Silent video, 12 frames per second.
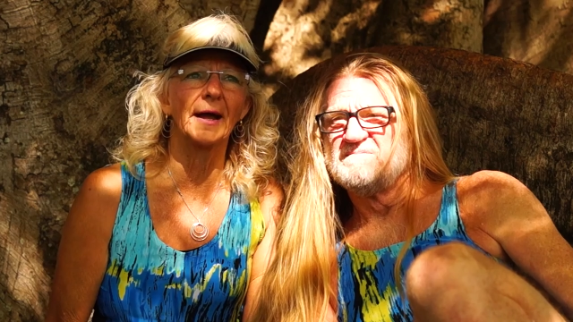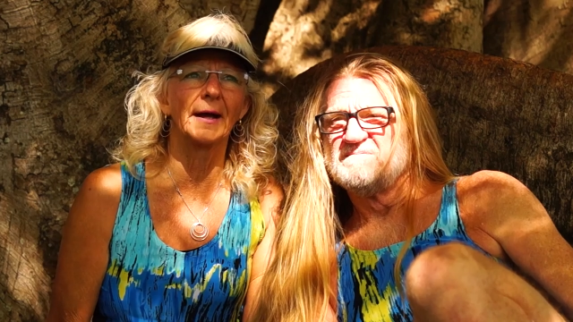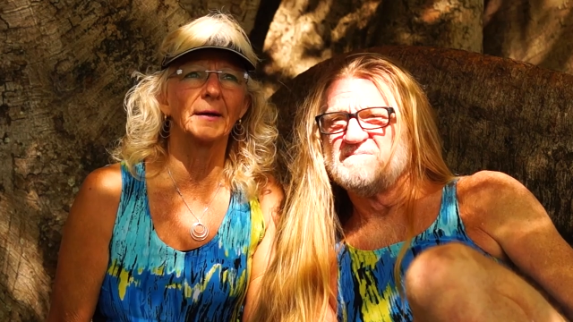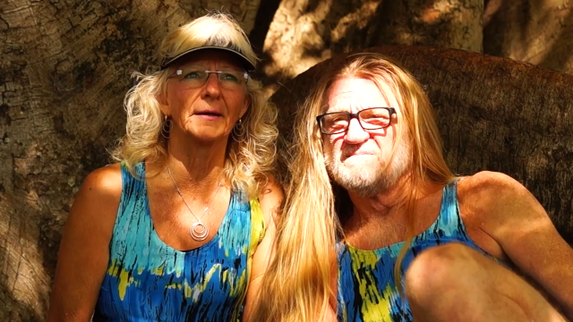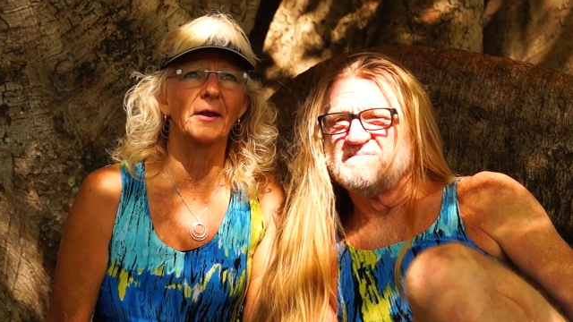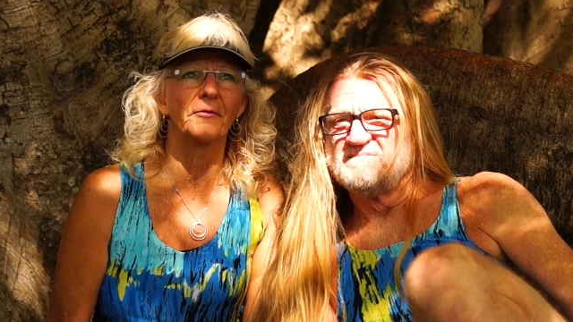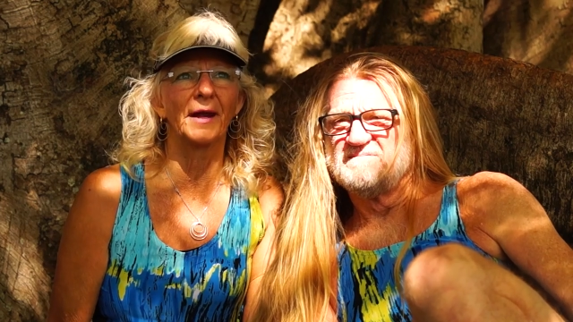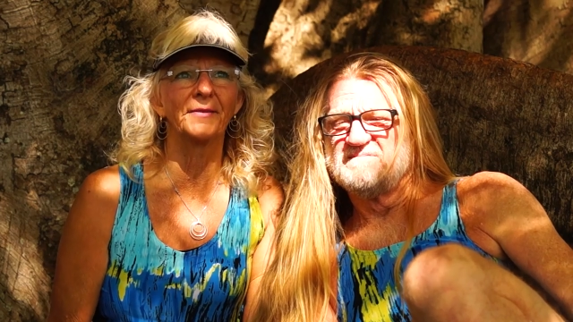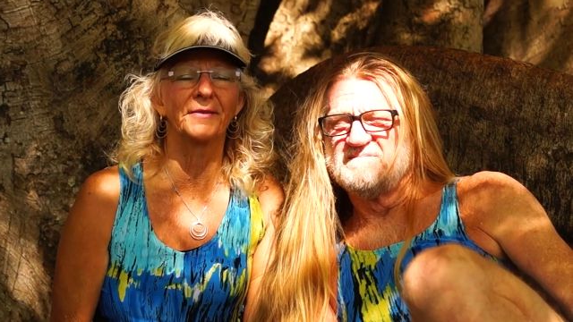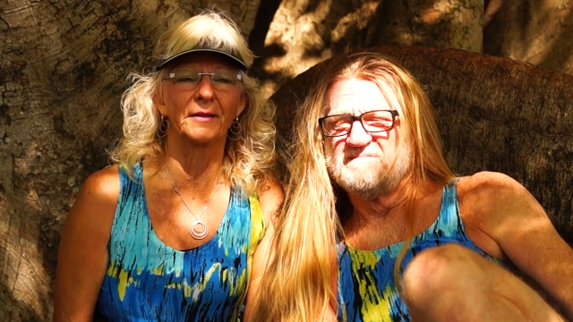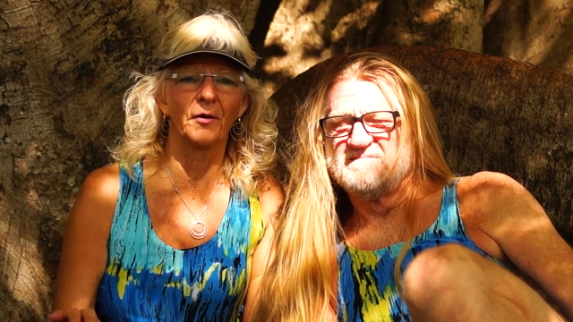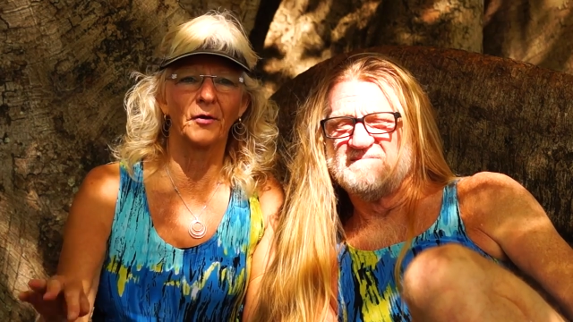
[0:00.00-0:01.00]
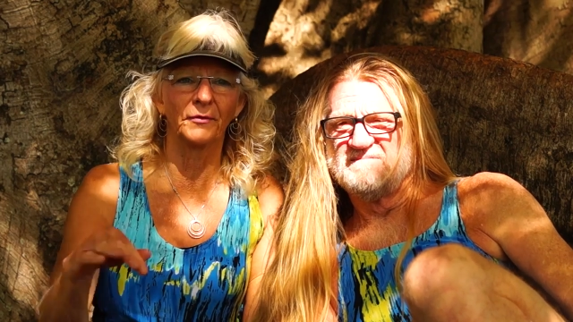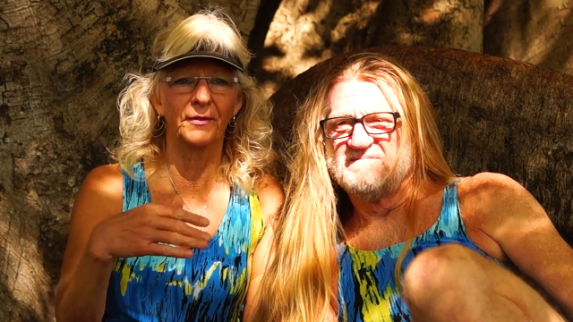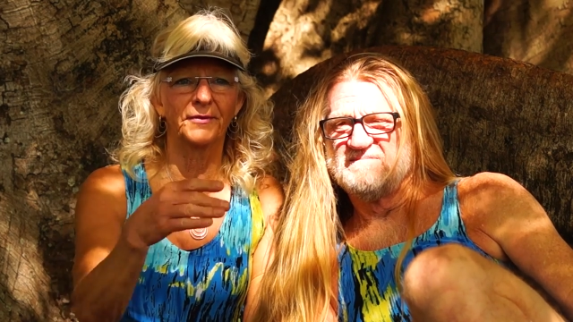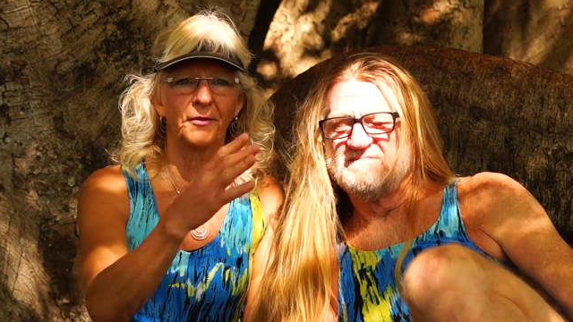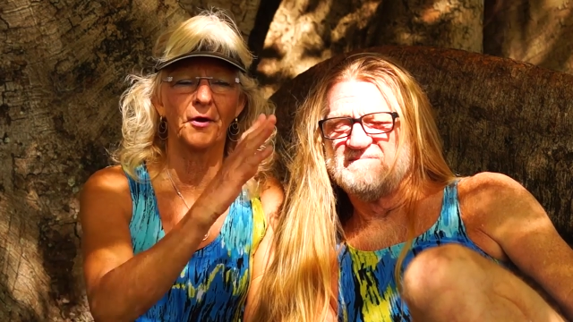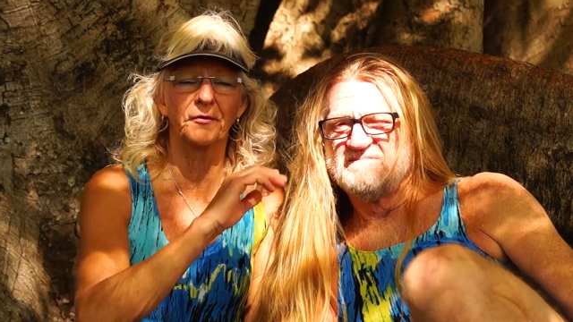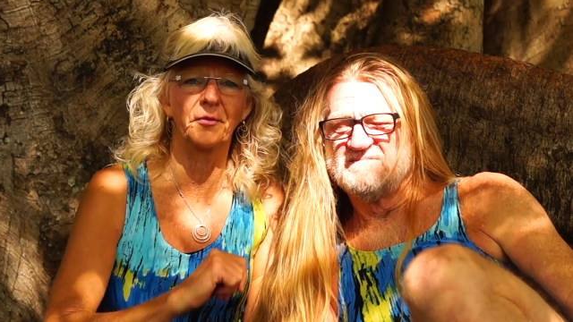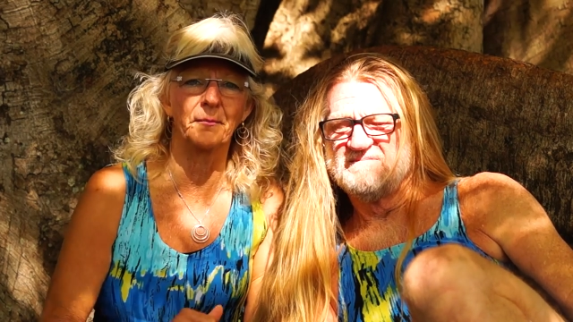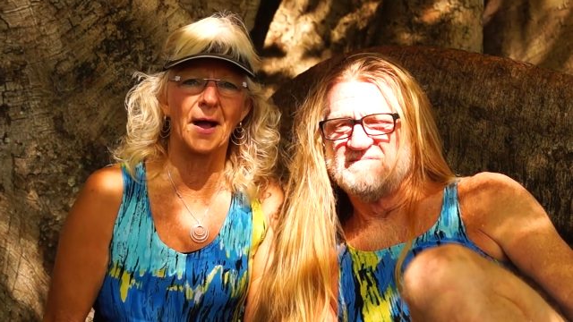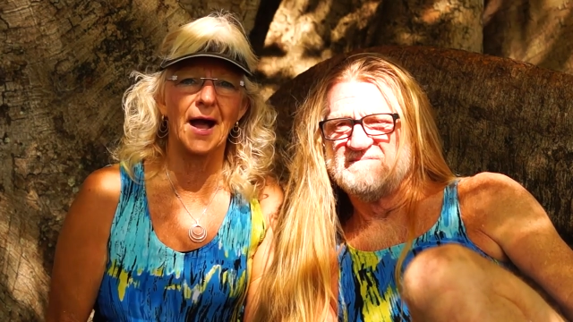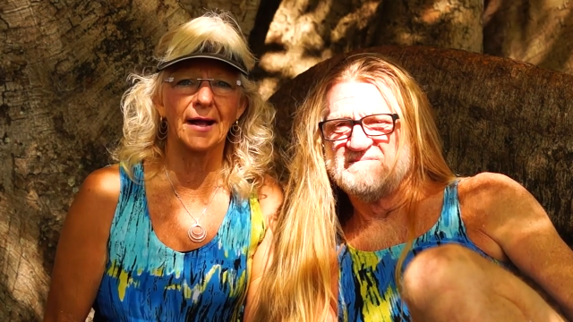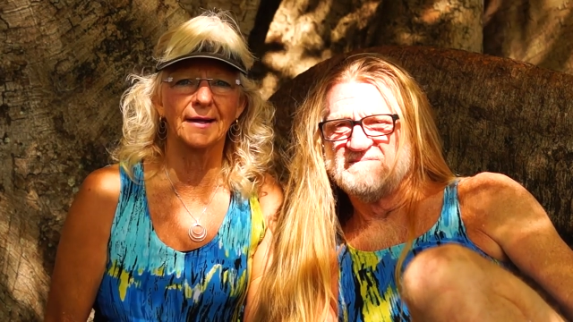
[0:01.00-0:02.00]
Speaker 1: uh, and it runs along the side of the
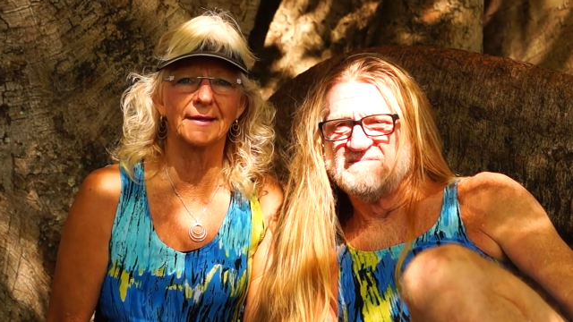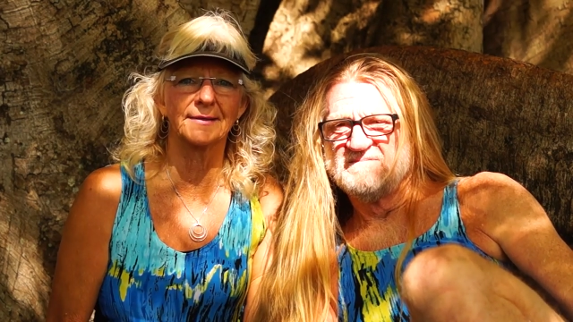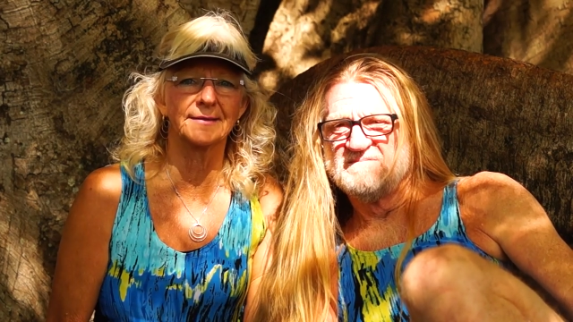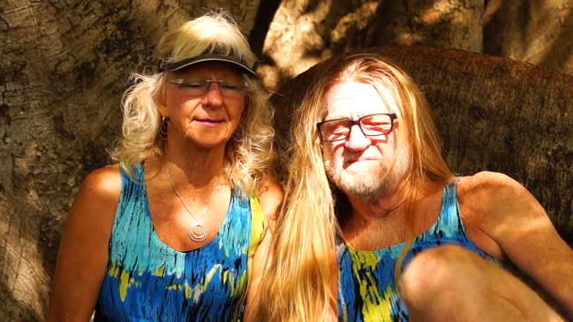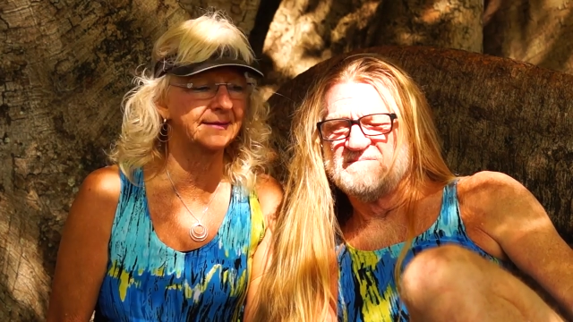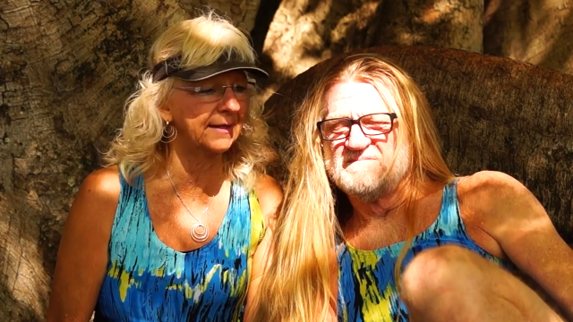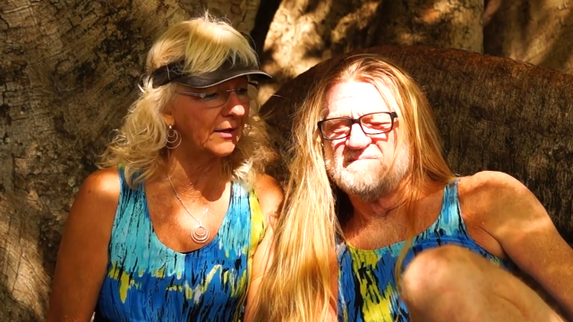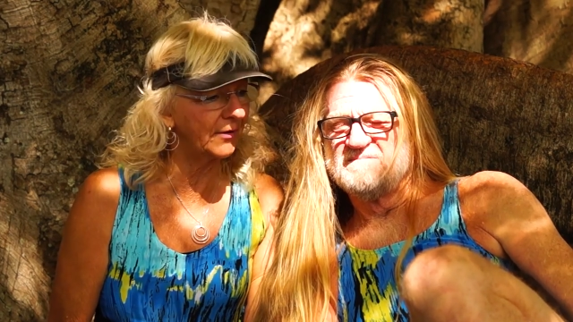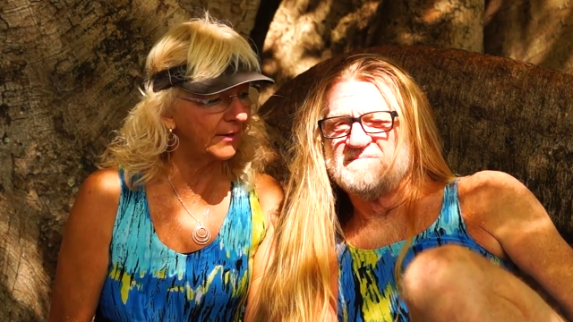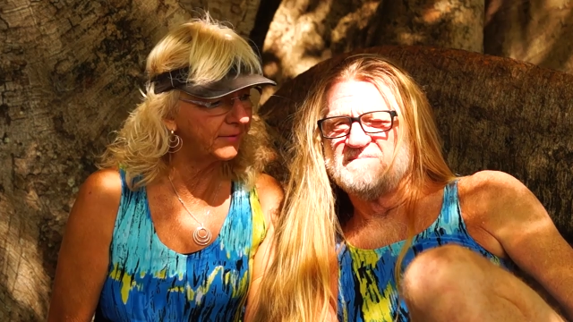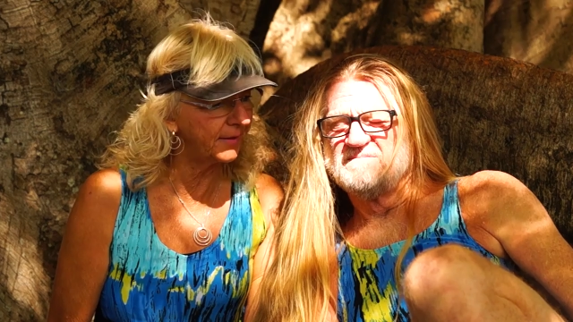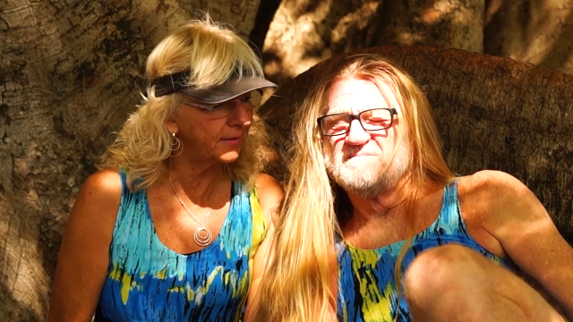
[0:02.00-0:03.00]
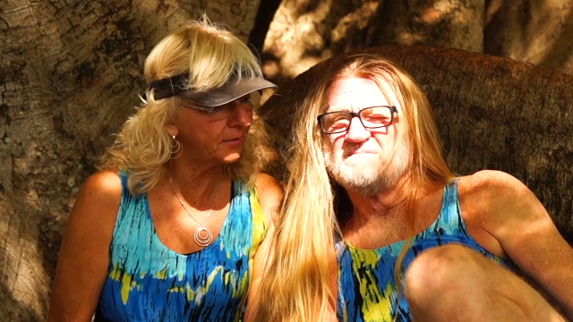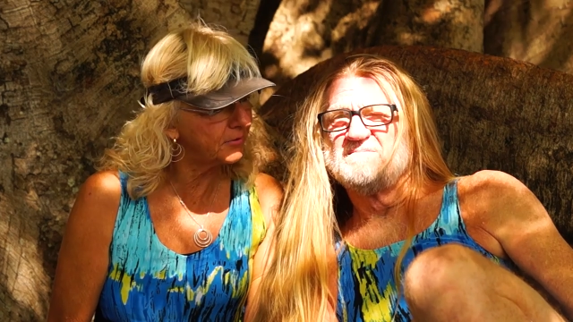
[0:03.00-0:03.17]
markets here at the